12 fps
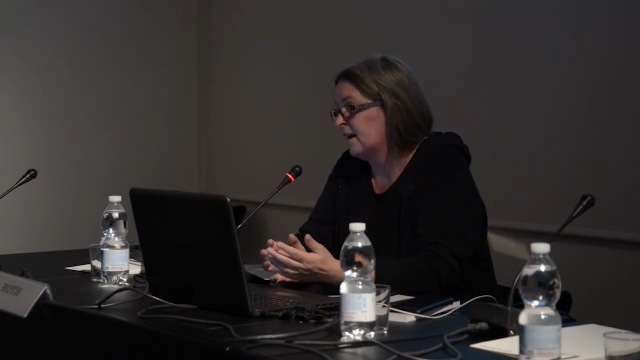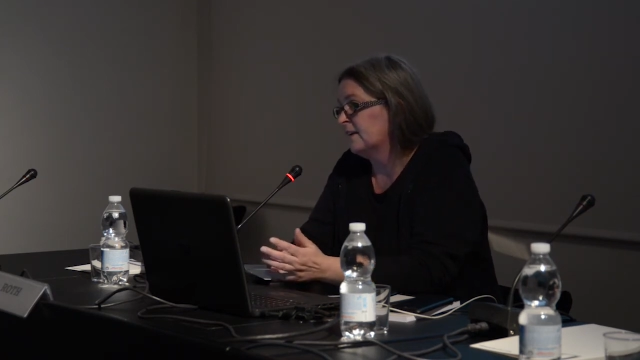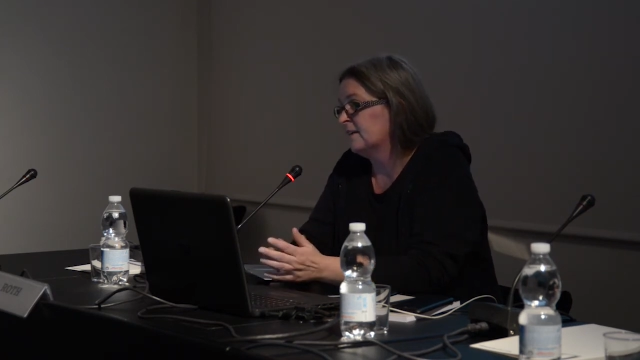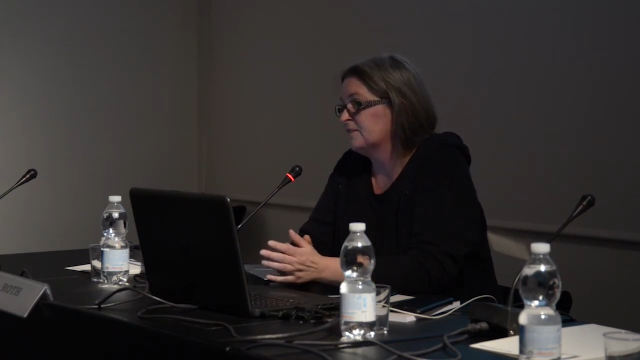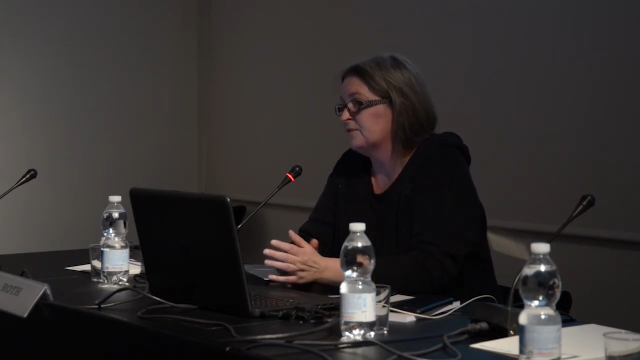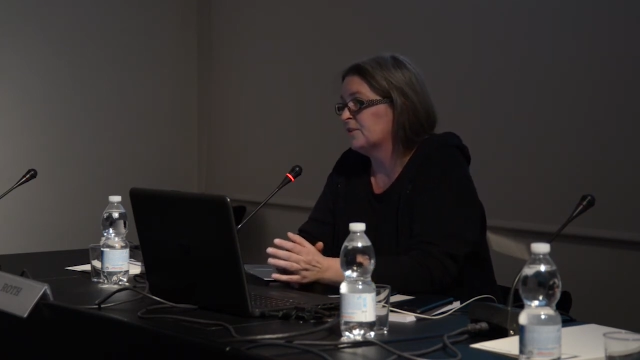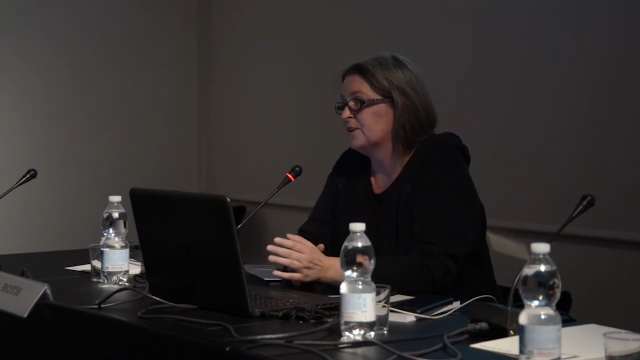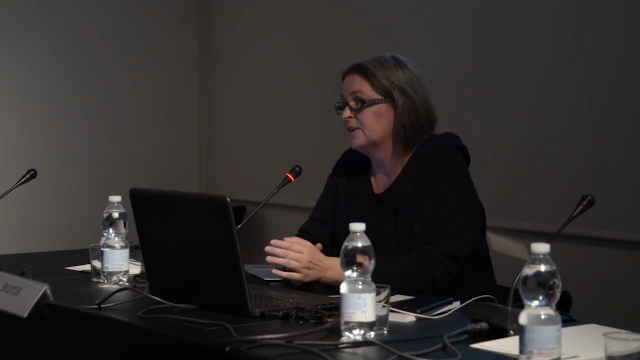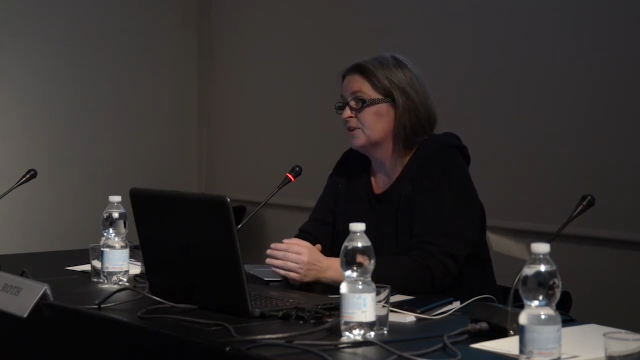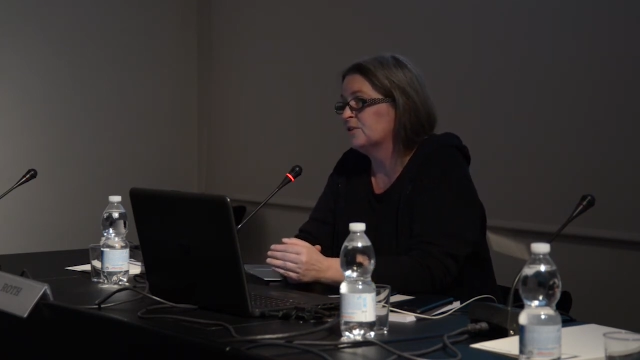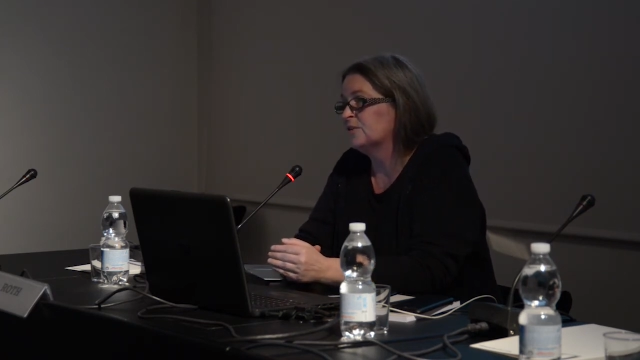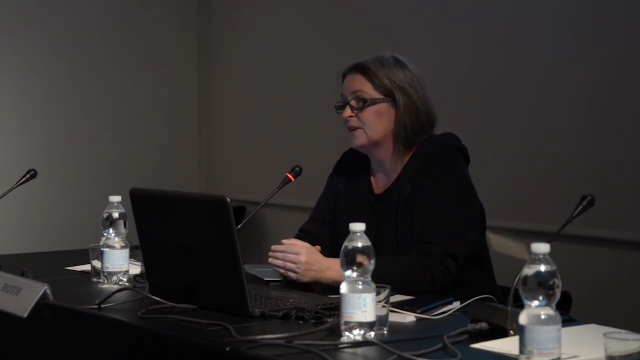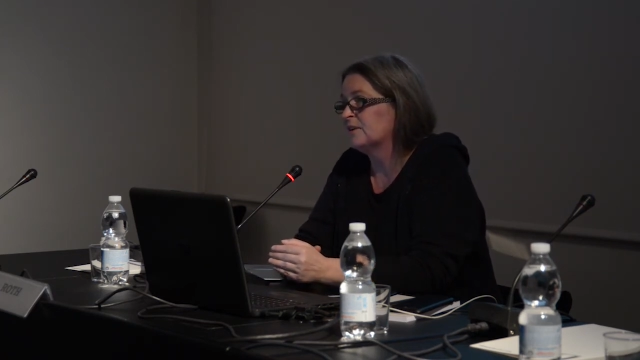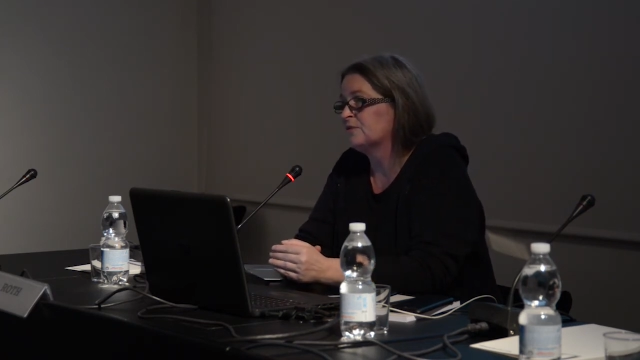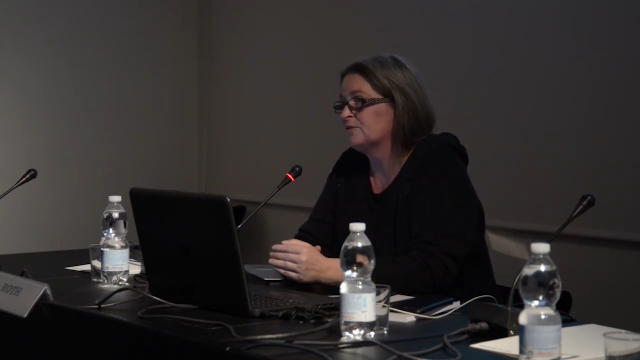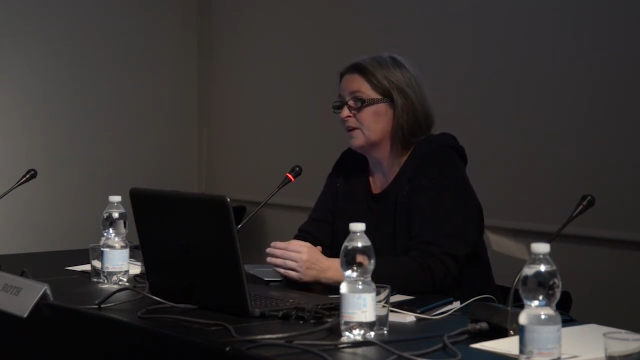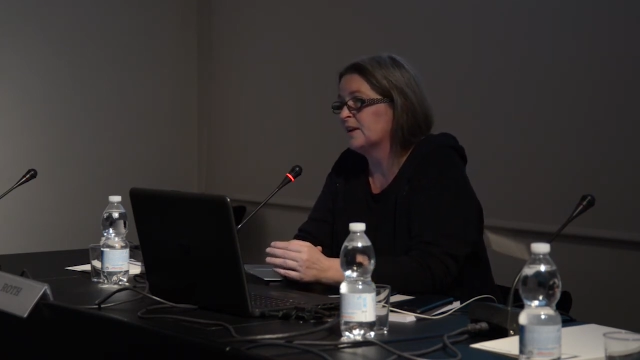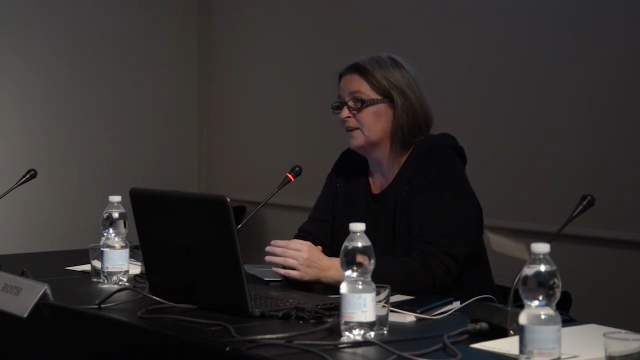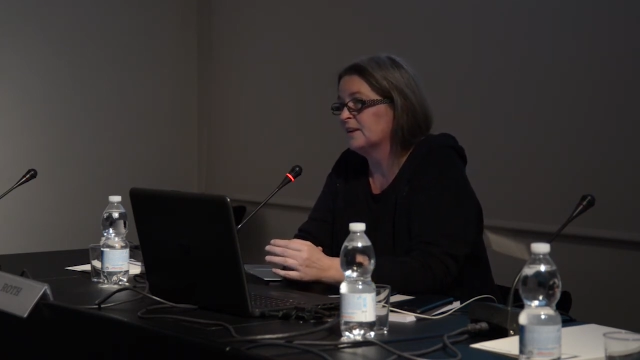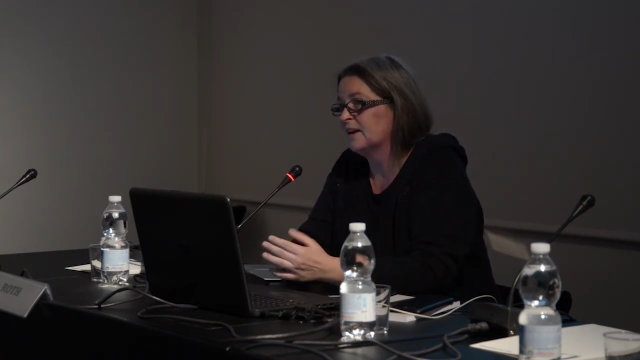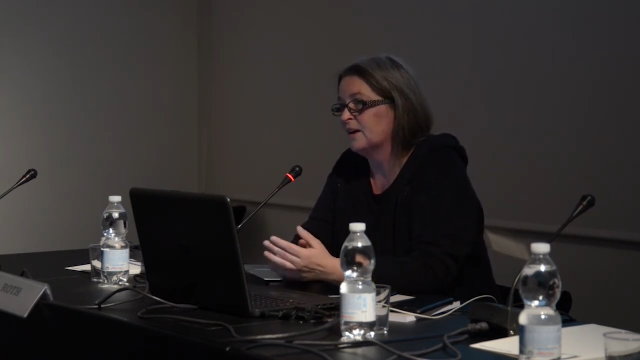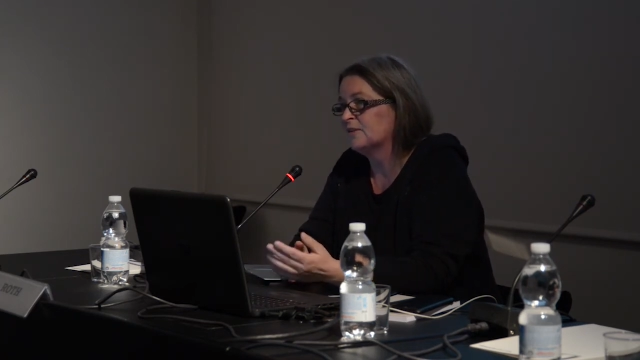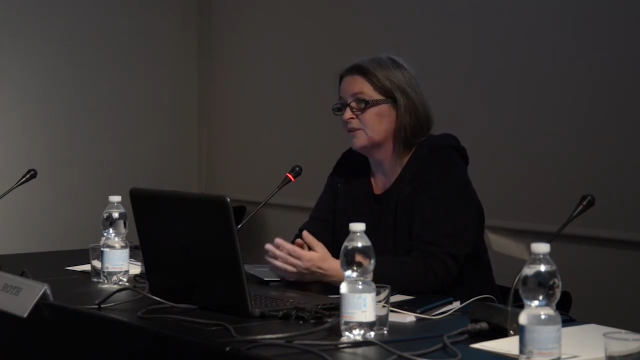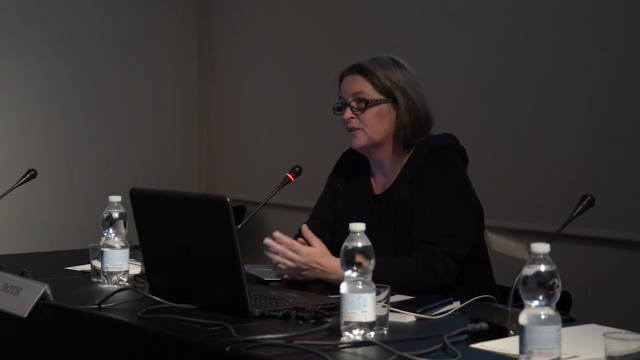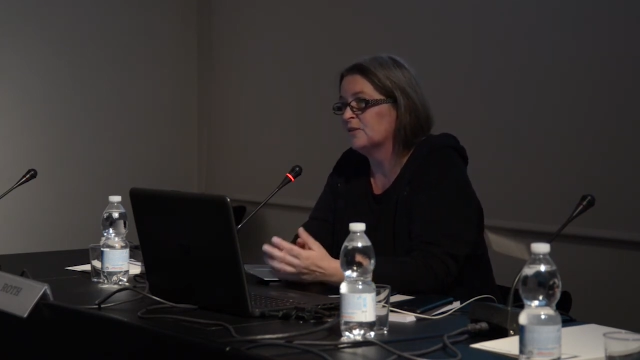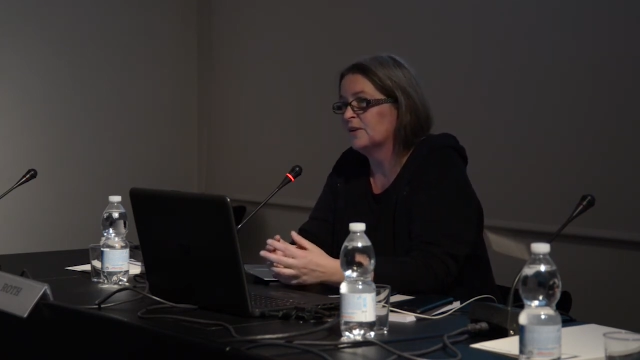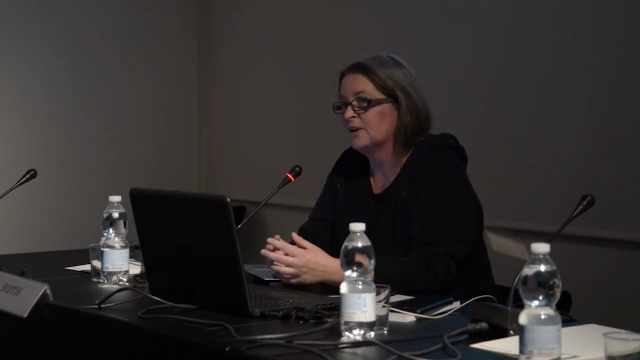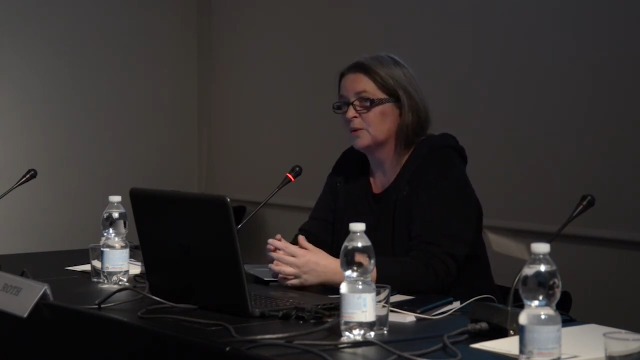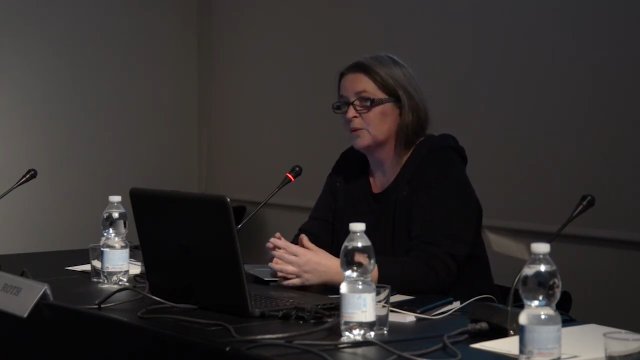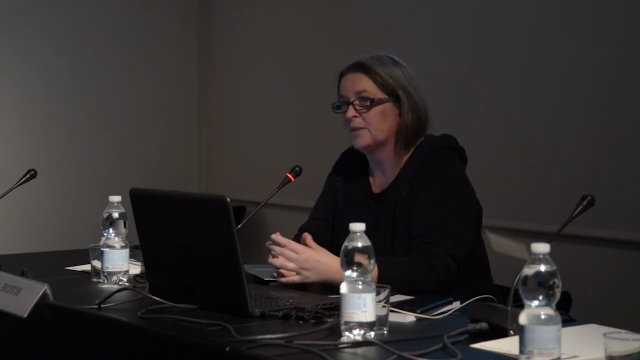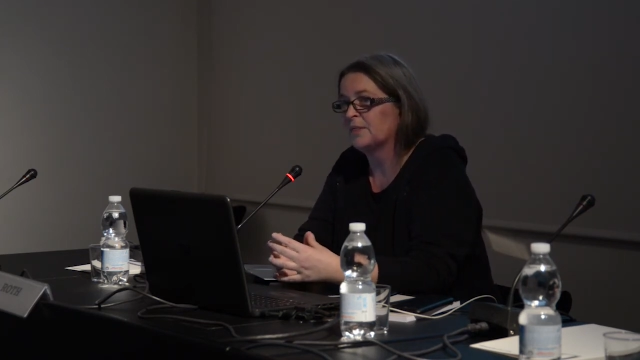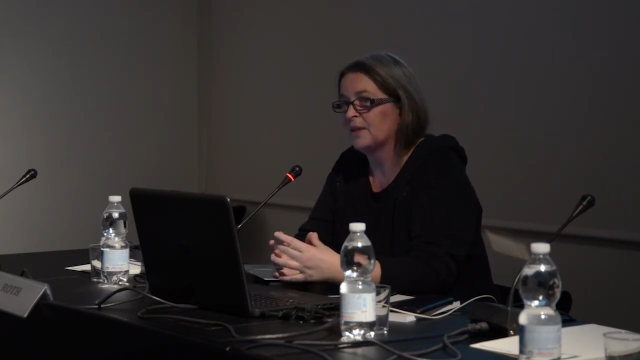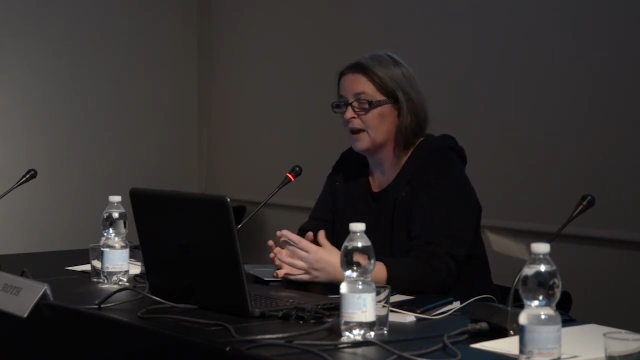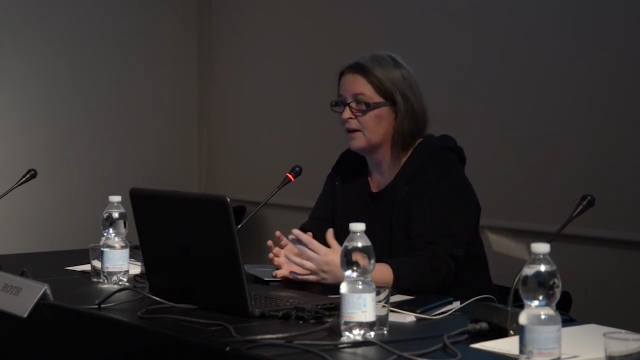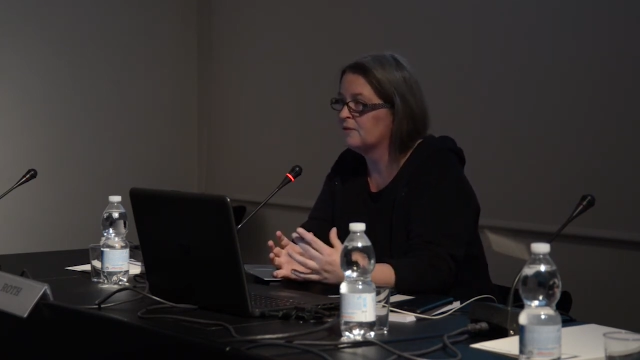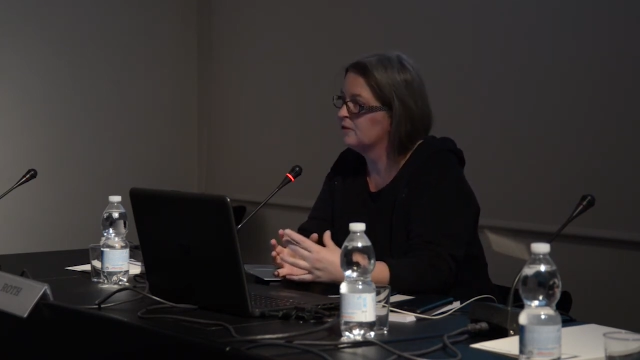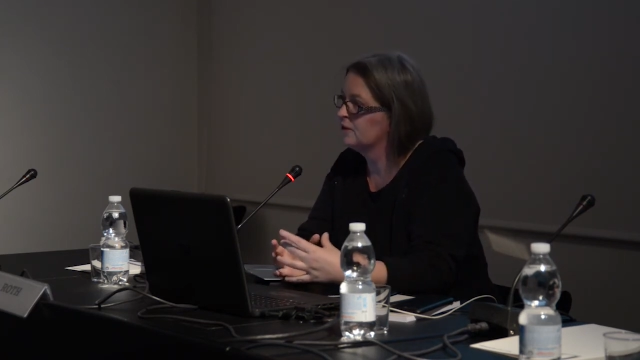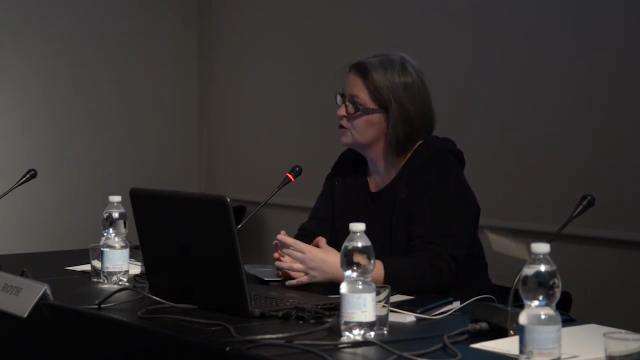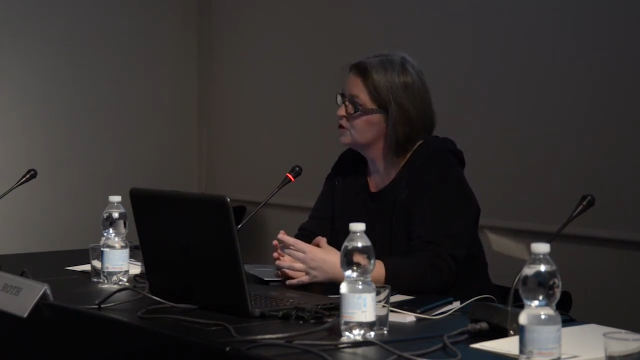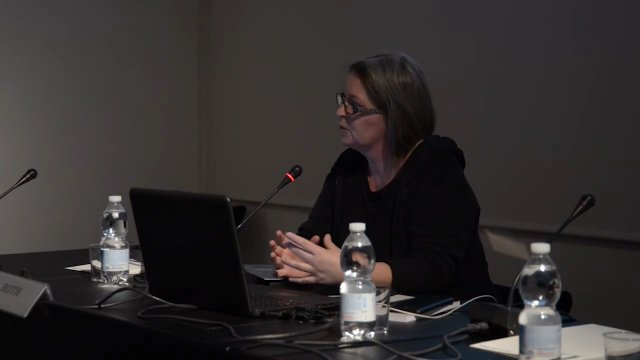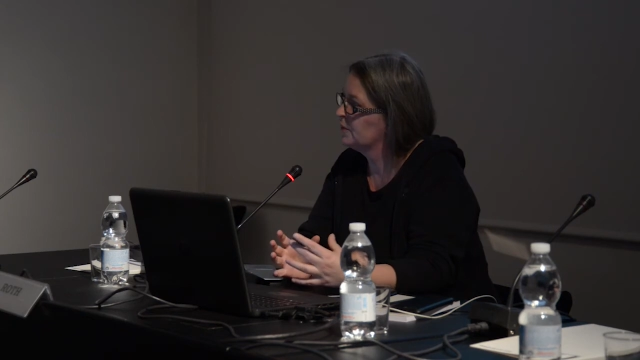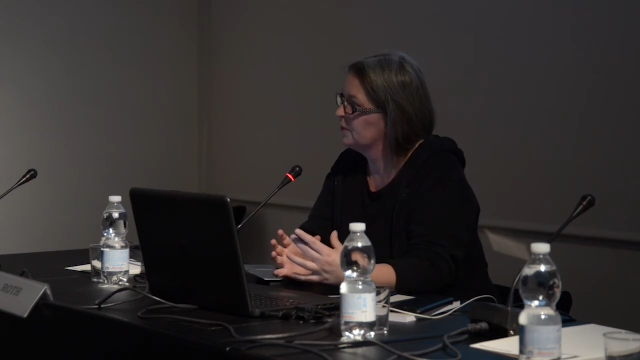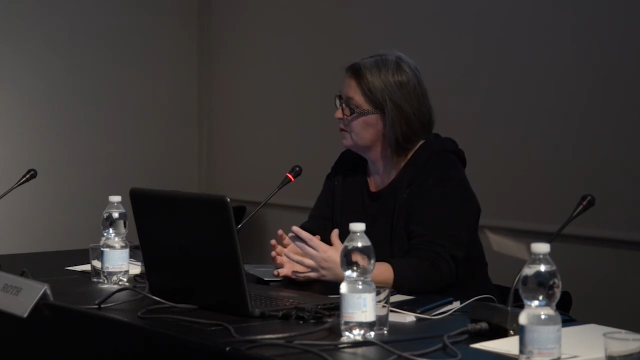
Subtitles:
is very good at finding out and learning what the average, what the